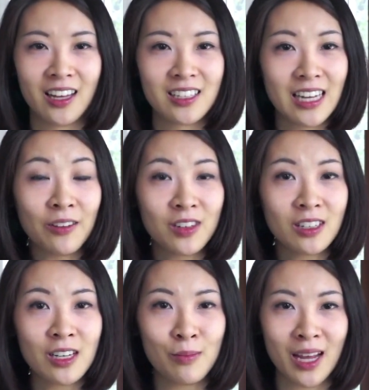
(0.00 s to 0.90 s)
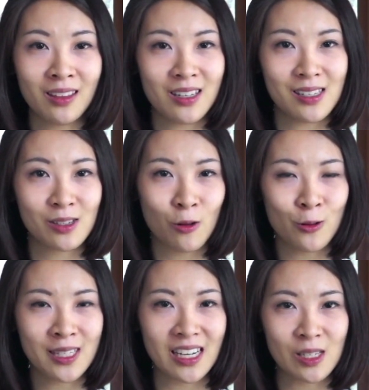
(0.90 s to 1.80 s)
Definitely make these
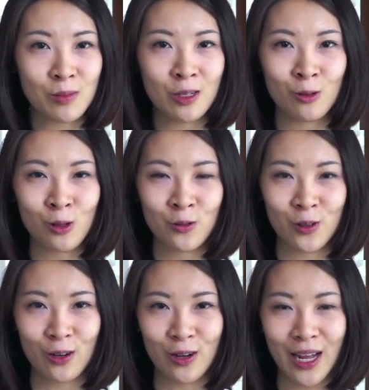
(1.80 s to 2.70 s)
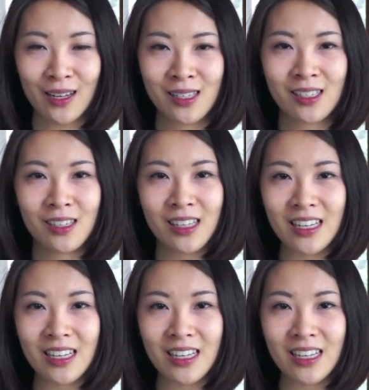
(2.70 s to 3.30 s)
cold sesame noodles for your next